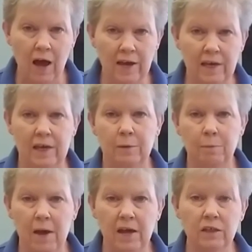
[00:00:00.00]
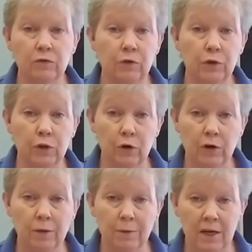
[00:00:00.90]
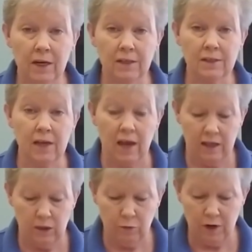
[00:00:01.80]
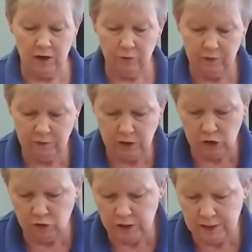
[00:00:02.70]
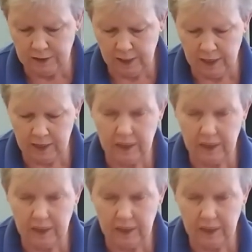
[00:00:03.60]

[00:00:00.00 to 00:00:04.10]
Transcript: It baked for 30 minutes at 350 degrees, and